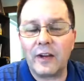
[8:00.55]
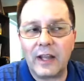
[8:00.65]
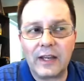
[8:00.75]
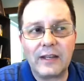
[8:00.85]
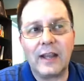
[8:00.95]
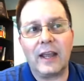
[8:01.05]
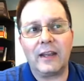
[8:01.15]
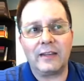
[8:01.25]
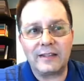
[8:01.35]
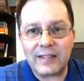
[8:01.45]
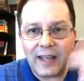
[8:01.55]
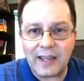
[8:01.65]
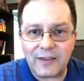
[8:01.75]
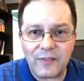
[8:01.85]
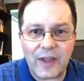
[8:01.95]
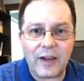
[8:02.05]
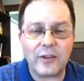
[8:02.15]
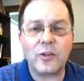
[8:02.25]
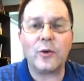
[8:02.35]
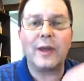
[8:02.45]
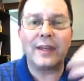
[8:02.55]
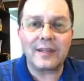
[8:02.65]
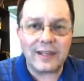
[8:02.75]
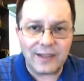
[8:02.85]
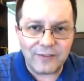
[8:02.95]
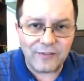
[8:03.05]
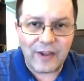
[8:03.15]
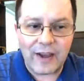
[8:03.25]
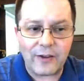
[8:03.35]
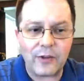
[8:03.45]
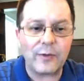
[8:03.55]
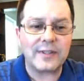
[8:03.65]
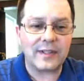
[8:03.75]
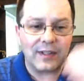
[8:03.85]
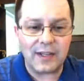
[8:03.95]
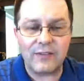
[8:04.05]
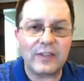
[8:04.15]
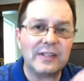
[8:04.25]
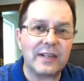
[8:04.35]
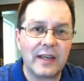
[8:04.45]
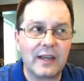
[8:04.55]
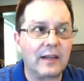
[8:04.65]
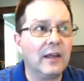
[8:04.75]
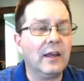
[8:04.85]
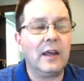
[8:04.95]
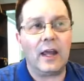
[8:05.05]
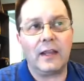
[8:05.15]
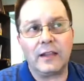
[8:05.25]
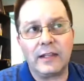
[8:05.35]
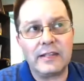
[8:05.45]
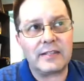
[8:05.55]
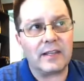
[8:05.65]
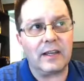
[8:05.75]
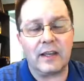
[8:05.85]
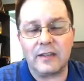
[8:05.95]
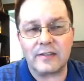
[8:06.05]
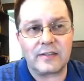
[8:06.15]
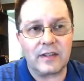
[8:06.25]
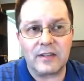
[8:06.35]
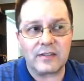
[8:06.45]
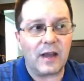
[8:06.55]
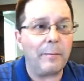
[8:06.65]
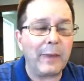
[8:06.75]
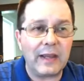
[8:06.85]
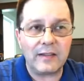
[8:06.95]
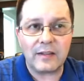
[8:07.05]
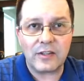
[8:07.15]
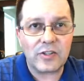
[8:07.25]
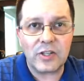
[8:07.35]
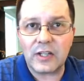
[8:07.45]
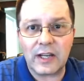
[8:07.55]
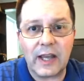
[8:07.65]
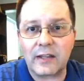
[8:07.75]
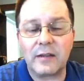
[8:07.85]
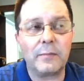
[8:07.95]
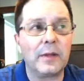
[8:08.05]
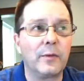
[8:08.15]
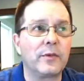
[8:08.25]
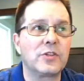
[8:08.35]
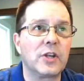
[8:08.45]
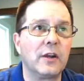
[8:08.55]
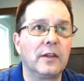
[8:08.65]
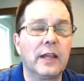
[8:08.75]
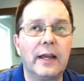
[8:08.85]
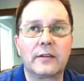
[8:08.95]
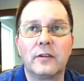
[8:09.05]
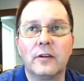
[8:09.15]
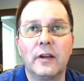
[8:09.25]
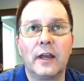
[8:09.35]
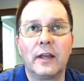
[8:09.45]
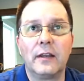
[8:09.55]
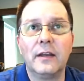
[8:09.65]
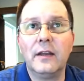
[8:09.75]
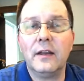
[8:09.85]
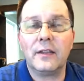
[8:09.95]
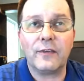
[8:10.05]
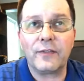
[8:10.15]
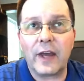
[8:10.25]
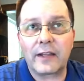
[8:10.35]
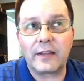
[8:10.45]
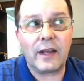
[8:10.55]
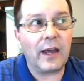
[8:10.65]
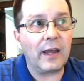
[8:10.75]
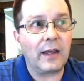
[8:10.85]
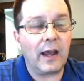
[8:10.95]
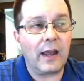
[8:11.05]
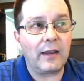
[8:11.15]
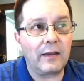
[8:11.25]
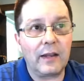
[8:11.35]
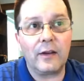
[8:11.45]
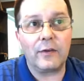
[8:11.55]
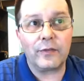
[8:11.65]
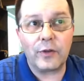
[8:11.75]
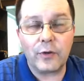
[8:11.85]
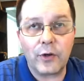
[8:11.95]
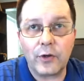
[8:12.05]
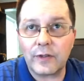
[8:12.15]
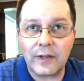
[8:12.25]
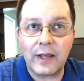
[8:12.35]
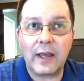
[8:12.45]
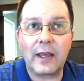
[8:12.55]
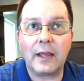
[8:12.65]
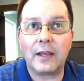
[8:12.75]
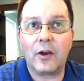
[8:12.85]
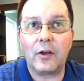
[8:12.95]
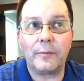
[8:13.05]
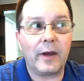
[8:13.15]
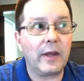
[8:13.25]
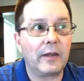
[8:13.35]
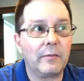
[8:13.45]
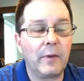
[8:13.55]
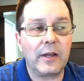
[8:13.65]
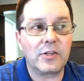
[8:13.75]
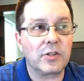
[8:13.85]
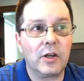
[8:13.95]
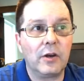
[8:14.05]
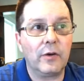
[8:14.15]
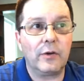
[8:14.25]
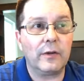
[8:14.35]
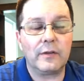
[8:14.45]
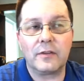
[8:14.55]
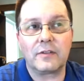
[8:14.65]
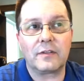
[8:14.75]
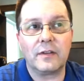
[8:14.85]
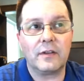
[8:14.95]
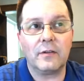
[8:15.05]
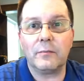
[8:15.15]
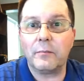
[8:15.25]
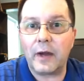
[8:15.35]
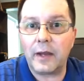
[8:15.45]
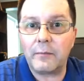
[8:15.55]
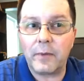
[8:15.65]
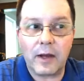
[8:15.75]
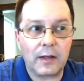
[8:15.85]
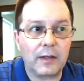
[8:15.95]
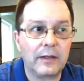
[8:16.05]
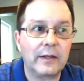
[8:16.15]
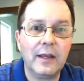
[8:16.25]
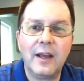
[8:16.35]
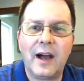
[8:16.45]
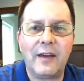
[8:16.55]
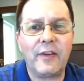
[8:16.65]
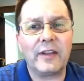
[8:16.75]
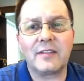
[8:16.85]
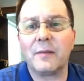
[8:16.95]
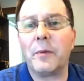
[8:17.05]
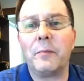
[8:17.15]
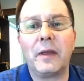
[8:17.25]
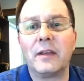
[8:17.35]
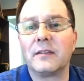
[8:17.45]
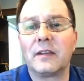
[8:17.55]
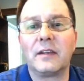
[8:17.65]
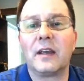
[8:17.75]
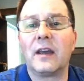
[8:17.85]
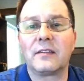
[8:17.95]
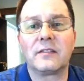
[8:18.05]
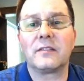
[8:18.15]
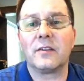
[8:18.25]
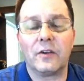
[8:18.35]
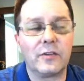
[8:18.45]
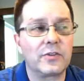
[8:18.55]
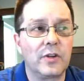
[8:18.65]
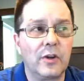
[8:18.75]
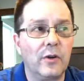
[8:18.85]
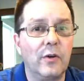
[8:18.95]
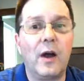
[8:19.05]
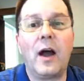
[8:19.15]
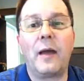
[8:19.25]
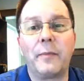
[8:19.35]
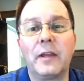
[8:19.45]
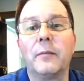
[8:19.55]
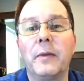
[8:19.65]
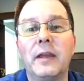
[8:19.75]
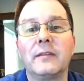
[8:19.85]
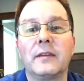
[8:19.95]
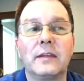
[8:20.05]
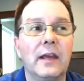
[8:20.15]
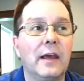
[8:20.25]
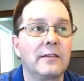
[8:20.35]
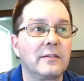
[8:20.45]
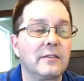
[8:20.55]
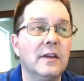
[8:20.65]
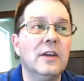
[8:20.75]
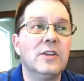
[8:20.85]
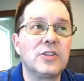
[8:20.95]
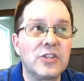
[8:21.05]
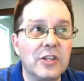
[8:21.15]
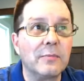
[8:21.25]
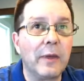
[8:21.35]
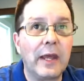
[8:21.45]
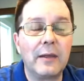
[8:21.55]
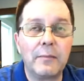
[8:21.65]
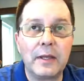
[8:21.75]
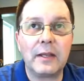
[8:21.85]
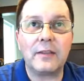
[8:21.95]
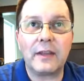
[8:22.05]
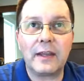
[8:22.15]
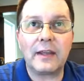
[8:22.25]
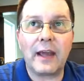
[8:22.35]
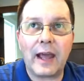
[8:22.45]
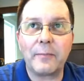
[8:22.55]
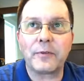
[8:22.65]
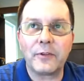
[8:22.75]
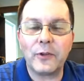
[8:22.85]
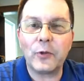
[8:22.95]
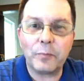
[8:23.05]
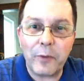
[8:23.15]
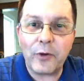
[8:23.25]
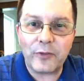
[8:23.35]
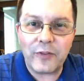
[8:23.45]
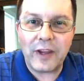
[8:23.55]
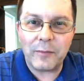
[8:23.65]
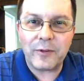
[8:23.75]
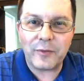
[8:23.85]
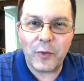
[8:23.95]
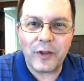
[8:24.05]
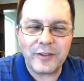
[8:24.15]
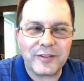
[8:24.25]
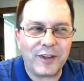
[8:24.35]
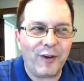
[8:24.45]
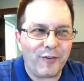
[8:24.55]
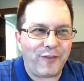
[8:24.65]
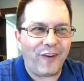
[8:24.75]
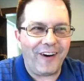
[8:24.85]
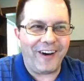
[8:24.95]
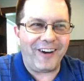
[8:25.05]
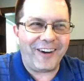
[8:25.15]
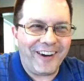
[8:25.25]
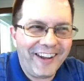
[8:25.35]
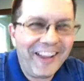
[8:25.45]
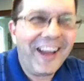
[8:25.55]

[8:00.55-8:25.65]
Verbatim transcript: and take value and give value. It's a give and take. And Lisa is amazing. She connected me with Sharon Lecter, and the fact that I interviewed her today on my show, it just still mind-boggling. I've had some amazing guests on the show. I mean, amazing guests. She may be the absolute most famous one so far.